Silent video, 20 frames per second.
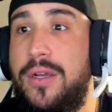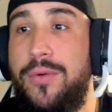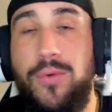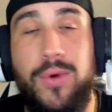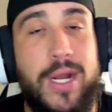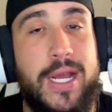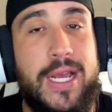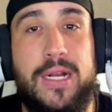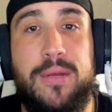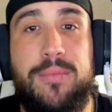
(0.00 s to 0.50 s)

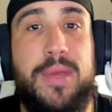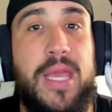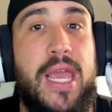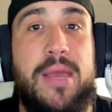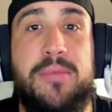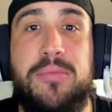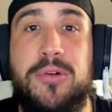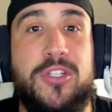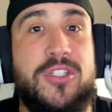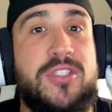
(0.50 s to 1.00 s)
we're not going to be
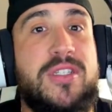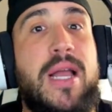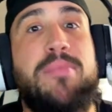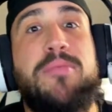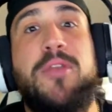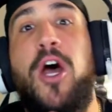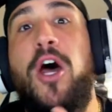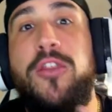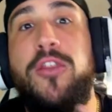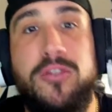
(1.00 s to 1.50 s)
able to stop
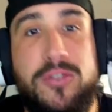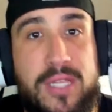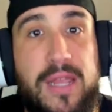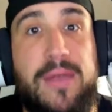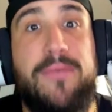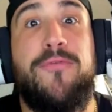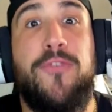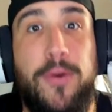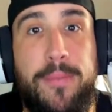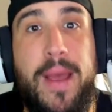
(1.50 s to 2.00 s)
the other
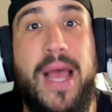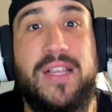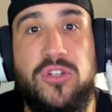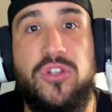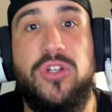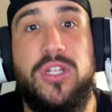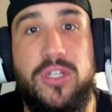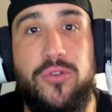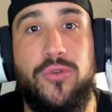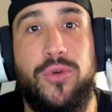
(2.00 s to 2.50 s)
team from
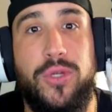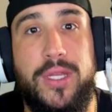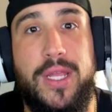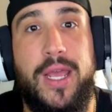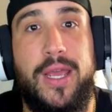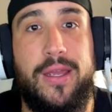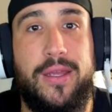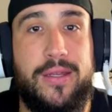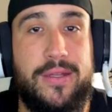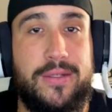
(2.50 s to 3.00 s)
actually doing that.